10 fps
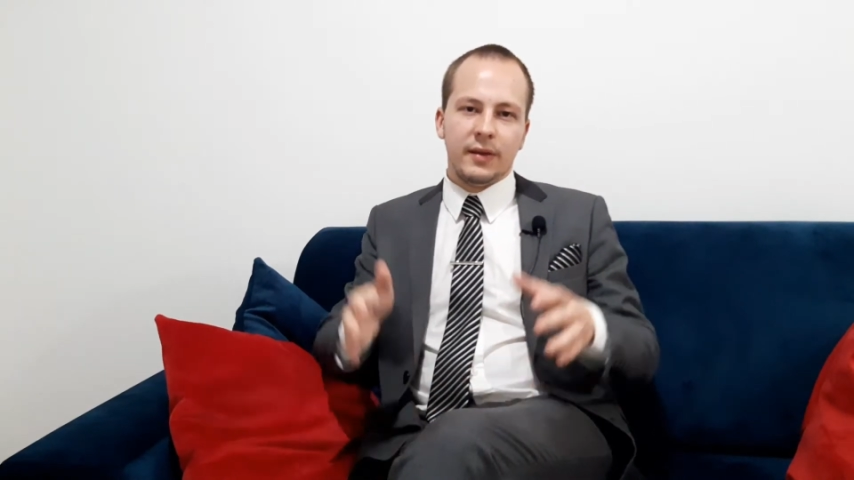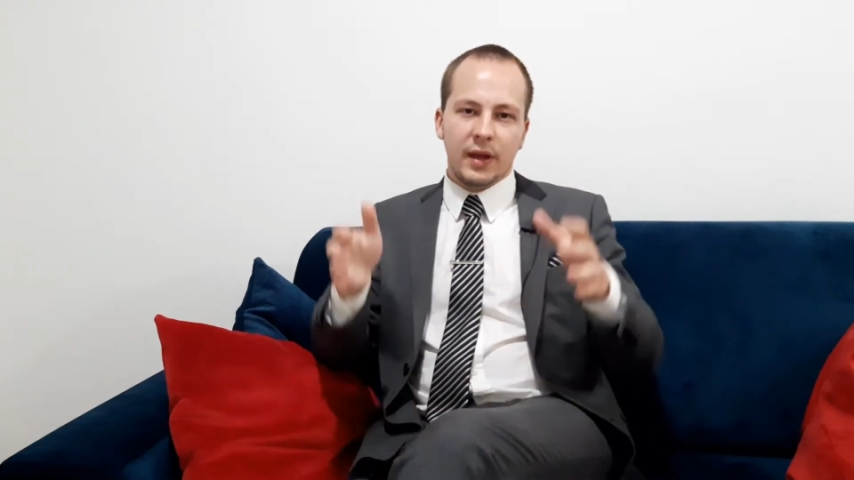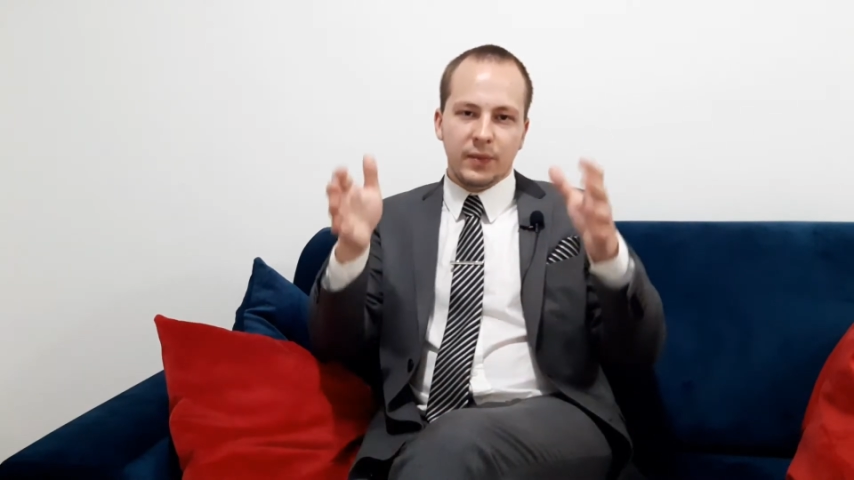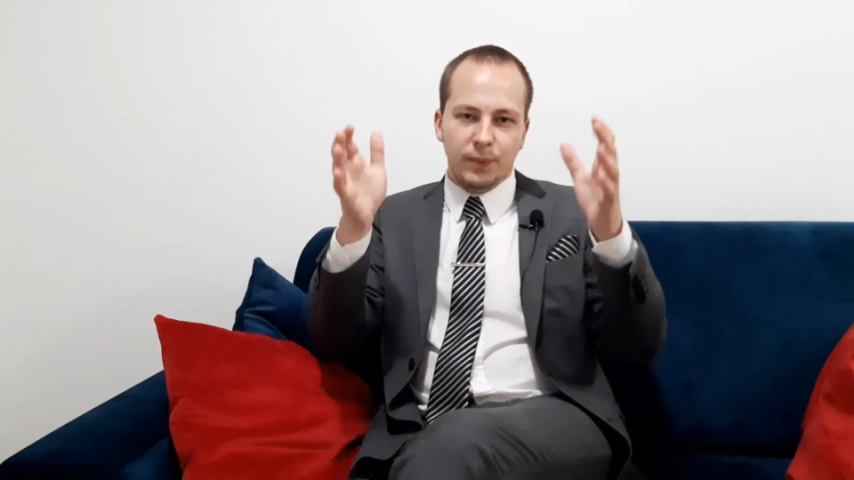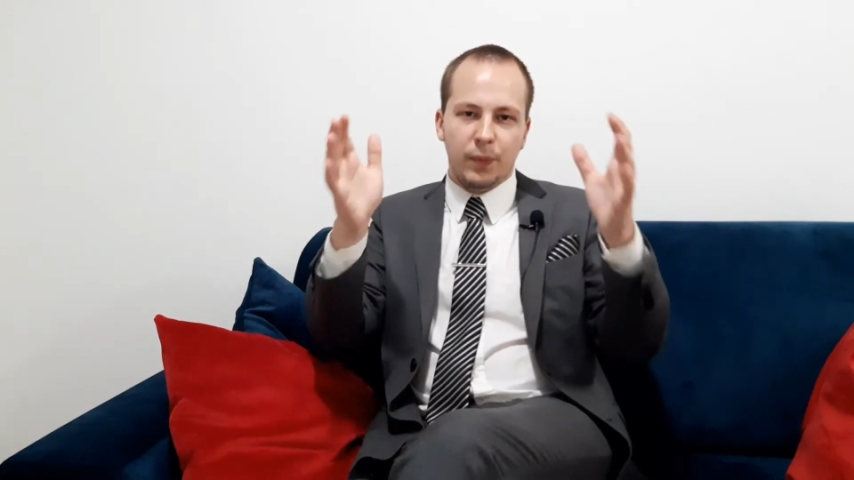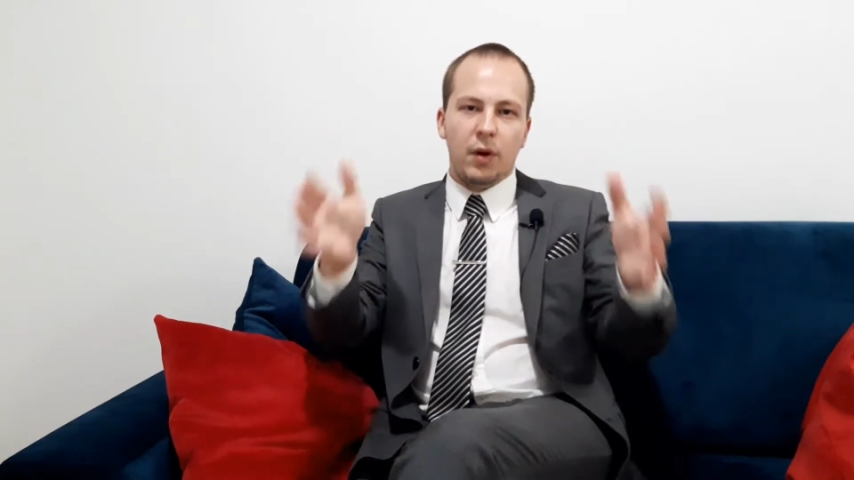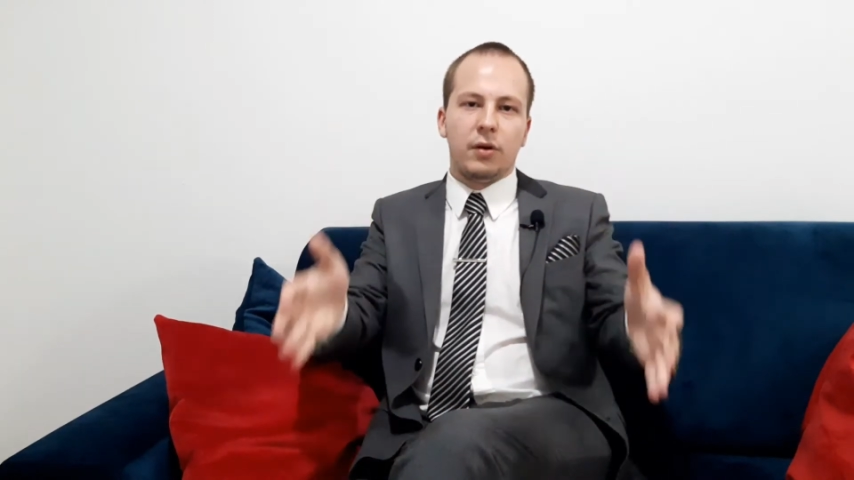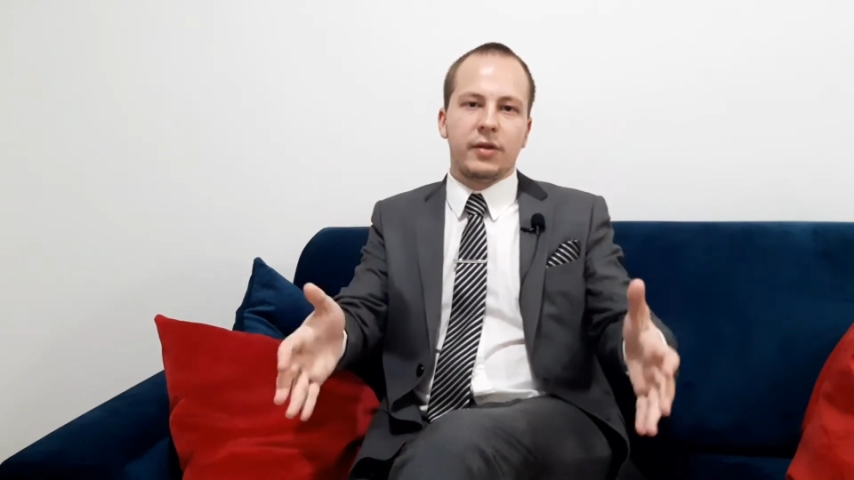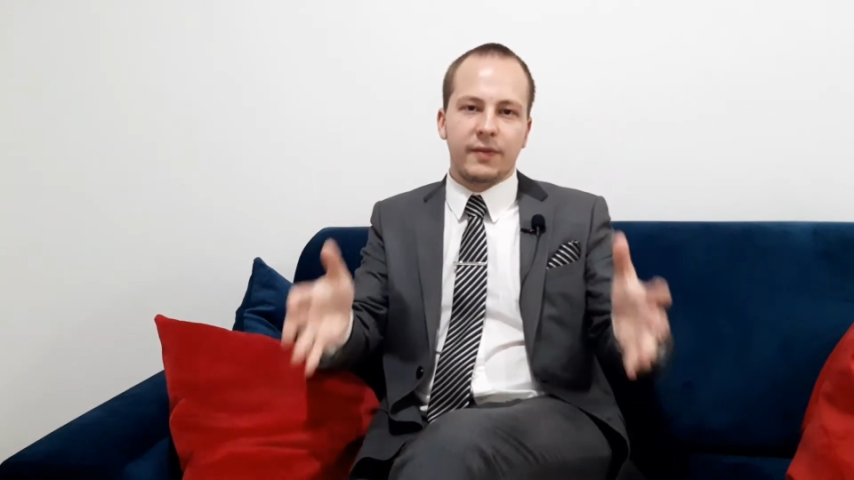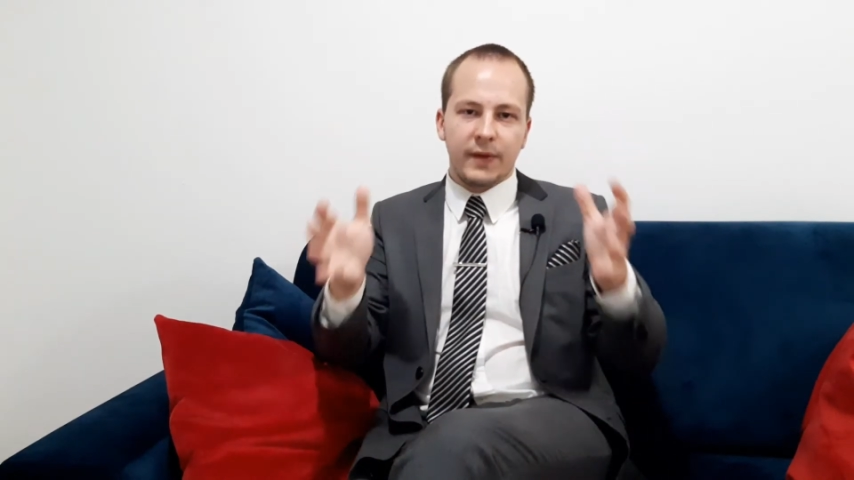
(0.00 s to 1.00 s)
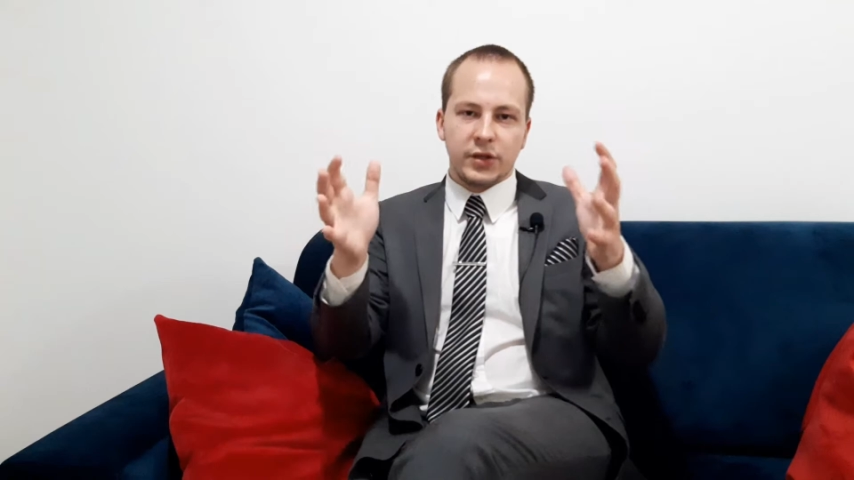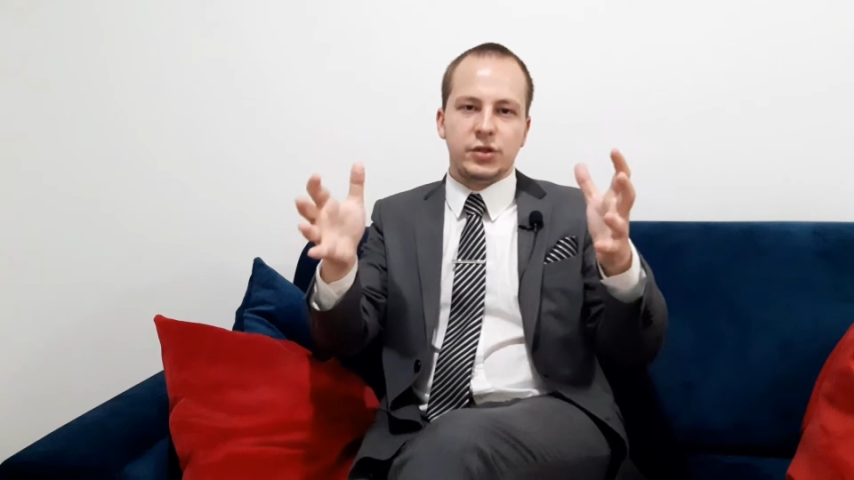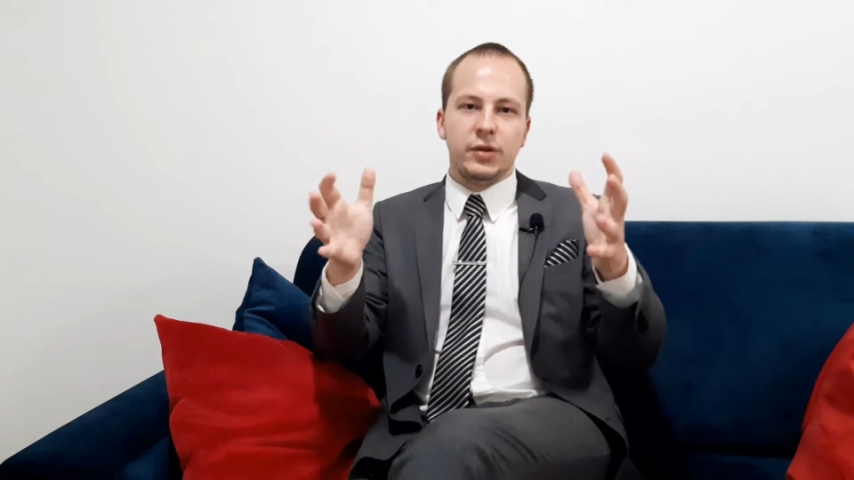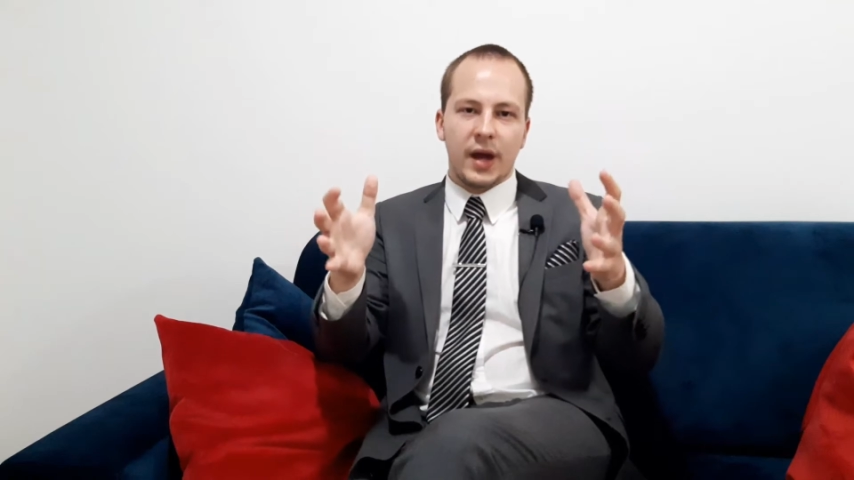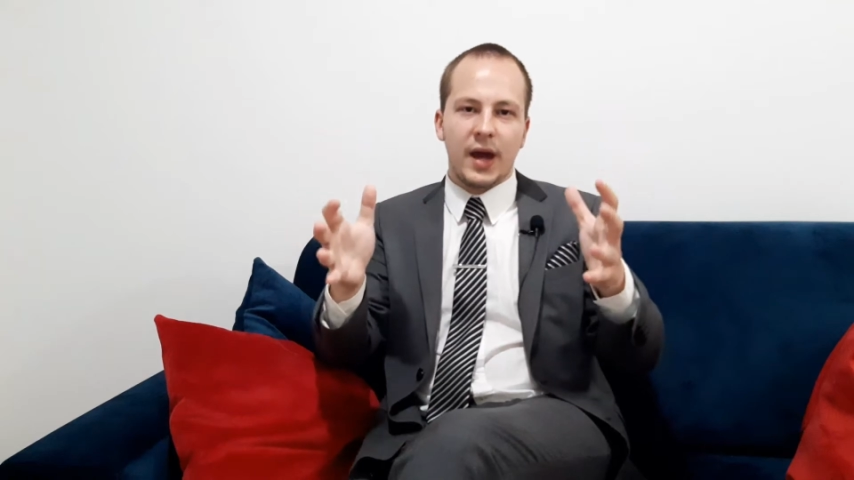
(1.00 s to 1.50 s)
that box
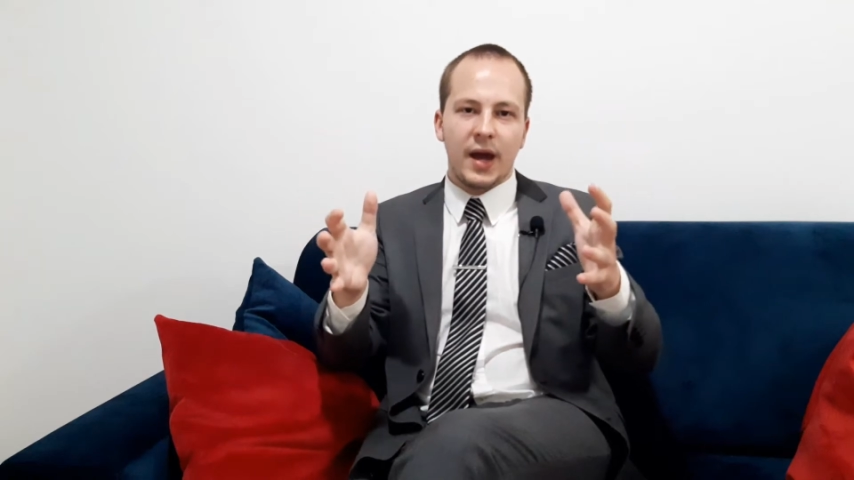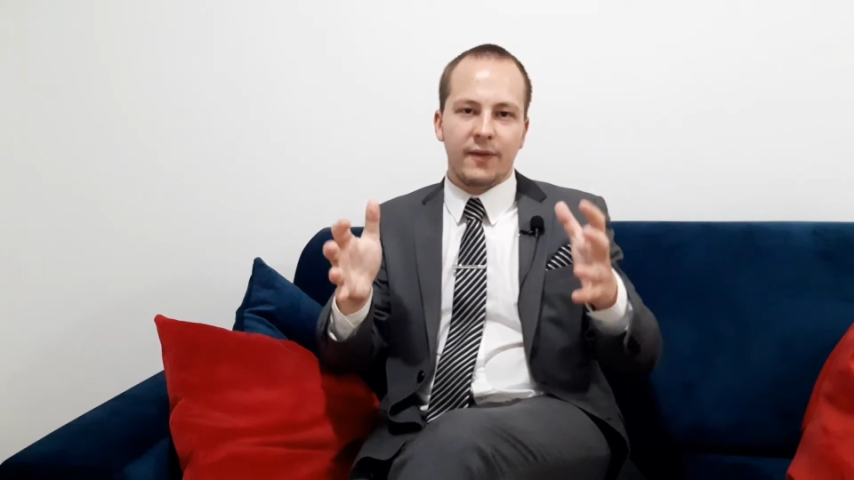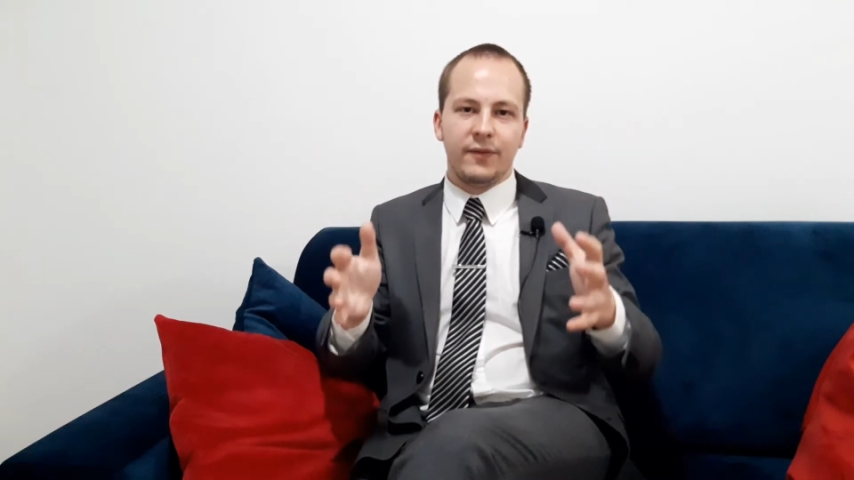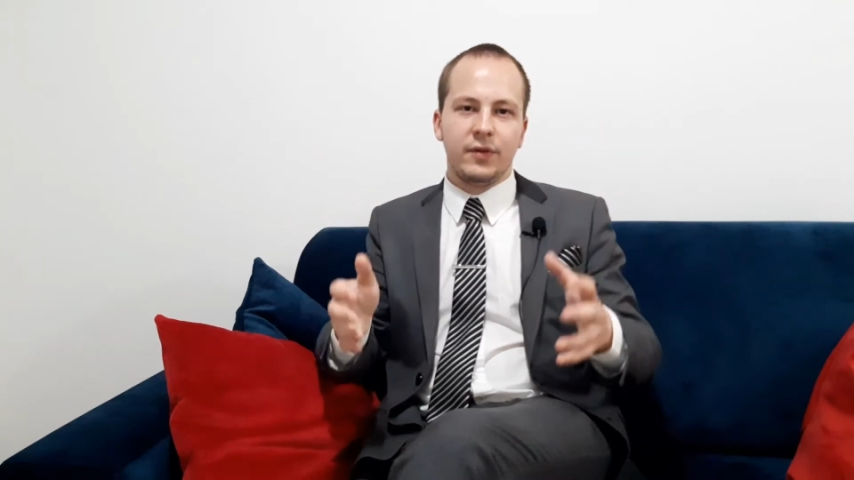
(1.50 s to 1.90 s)
that you have